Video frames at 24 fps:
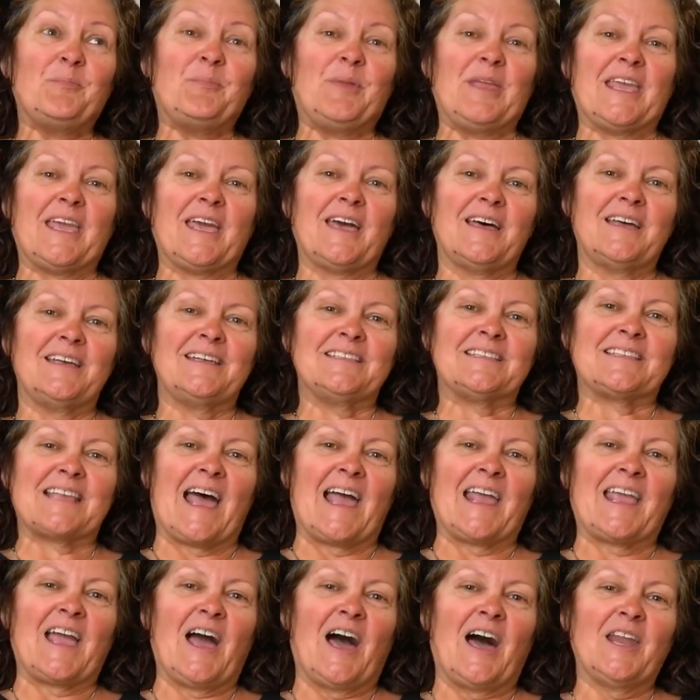because
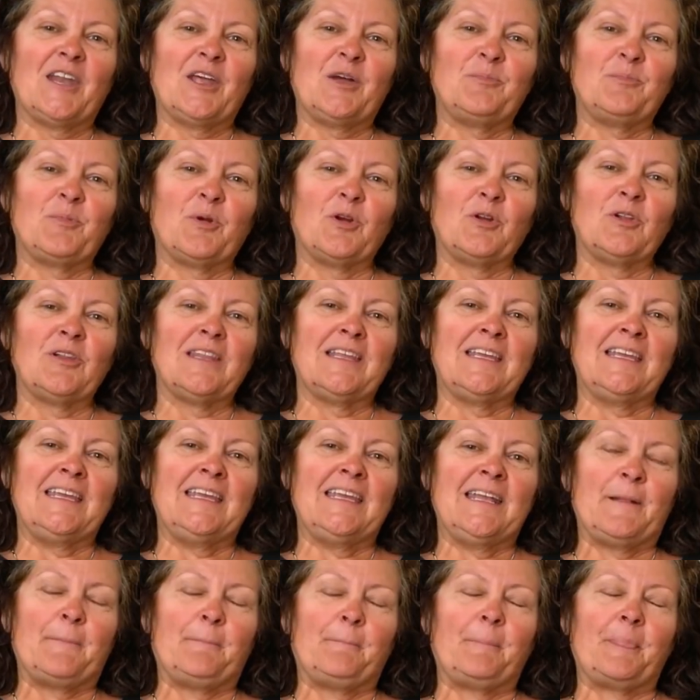I got up
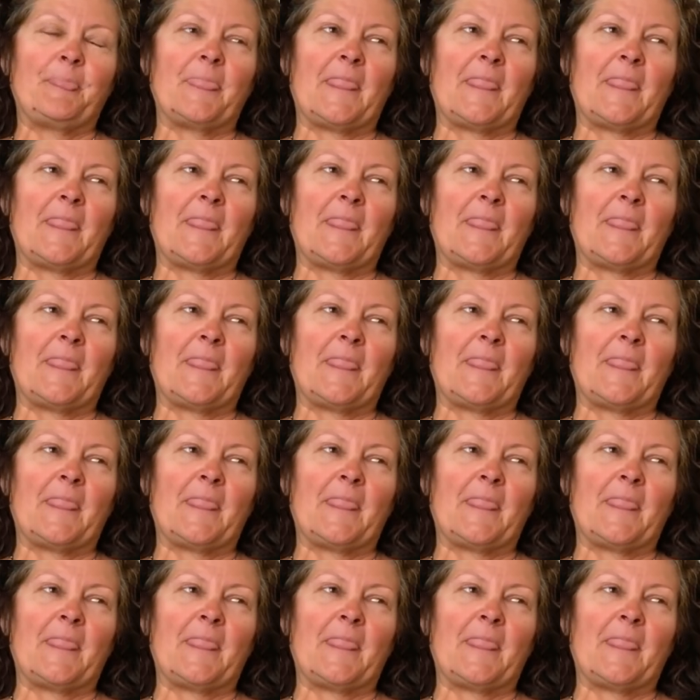early